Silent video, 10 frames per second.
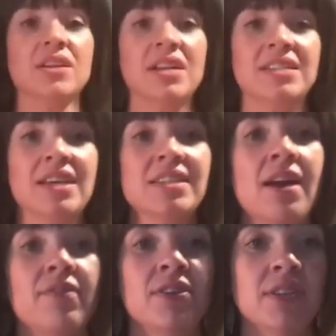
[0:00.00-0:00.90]
It does
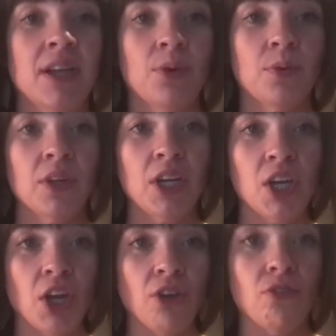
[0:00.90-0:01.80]
have this like really
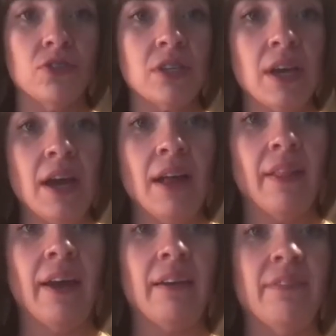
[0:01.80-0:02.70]
cute
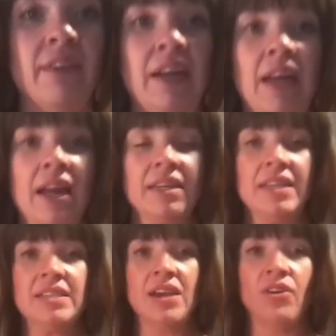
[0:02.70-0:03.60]
like V-neck
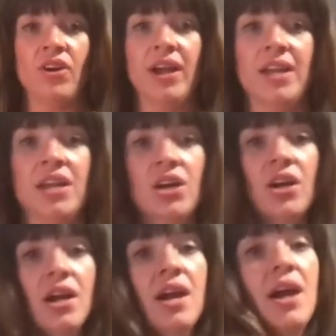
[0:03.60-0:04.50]
detail right here.